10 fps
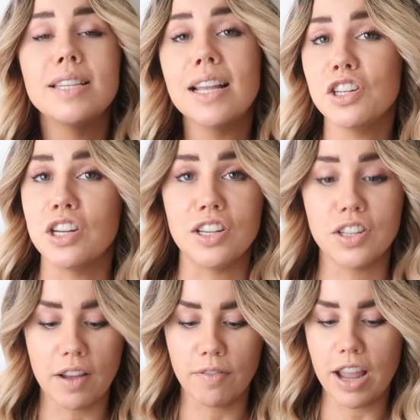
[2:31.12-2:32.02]
essentially
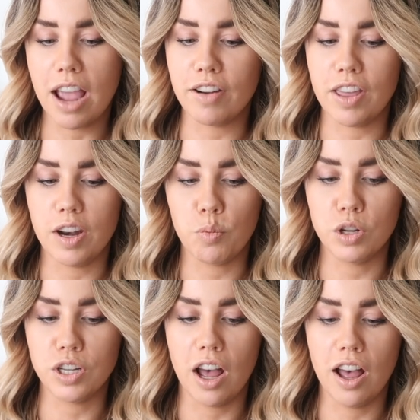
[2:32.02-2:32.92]
just every area that it
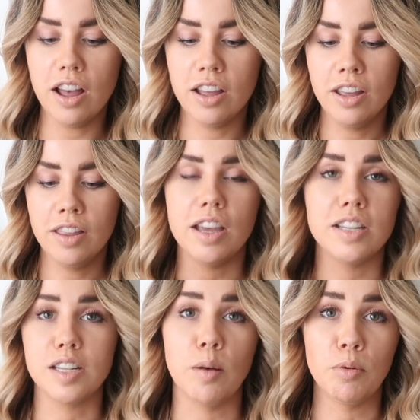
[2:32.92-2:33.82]
would hurt there's
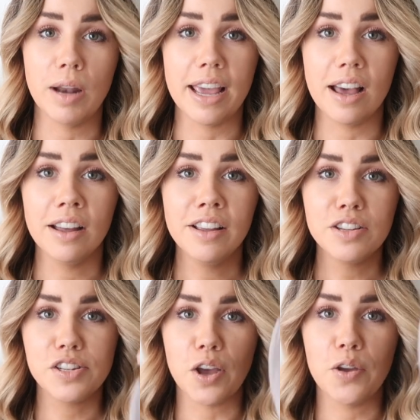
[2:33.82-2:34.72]
a double layer
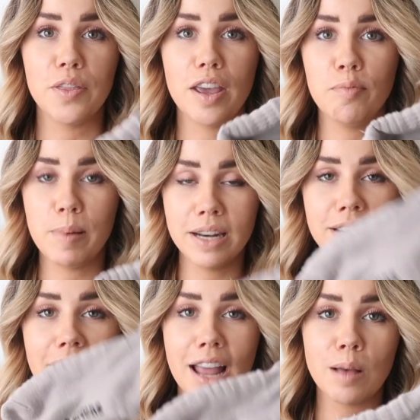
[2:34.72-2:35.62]
so they've been
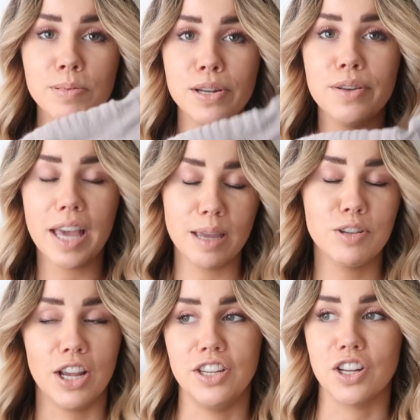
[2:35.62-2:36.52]
an absolute game
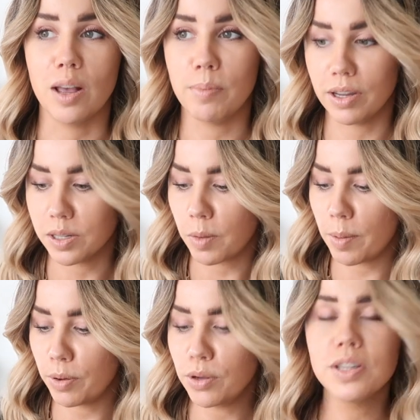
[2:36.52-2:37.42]
changer because my
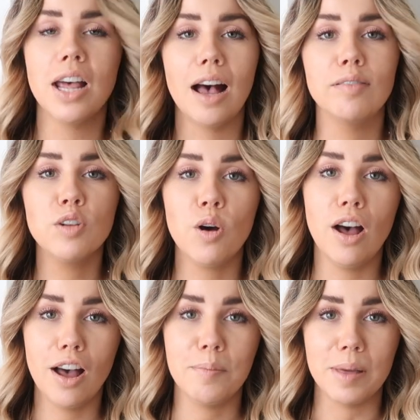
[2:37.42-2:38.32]
boots have not
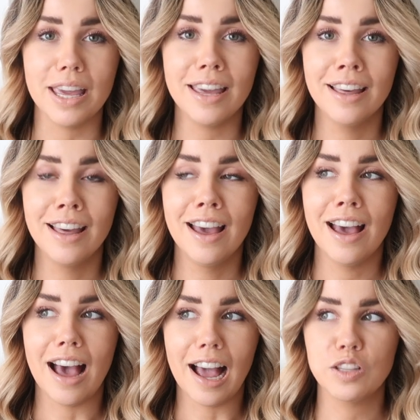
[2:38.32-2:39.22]
hurt me
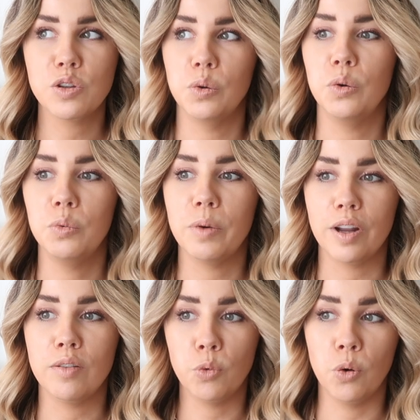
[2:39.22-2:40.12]
at all when
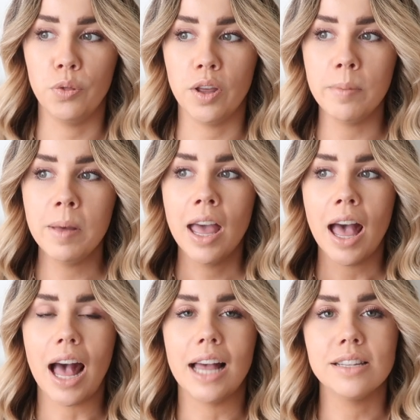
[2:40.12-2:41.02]
I've worn them
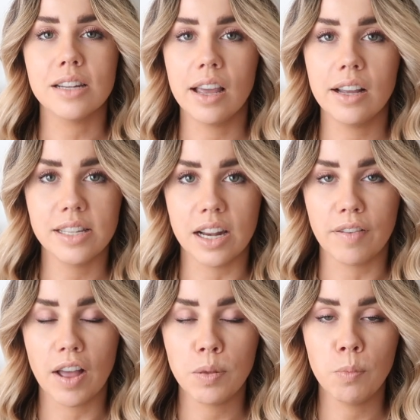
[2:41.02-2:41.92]
and like I said
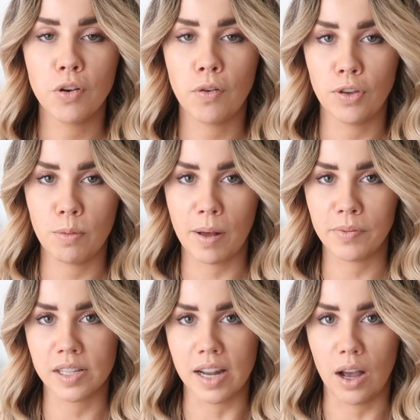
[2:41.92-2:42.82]
I've had them for a few
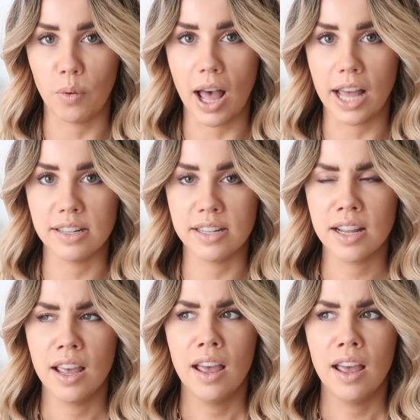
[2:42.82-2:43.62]
months now and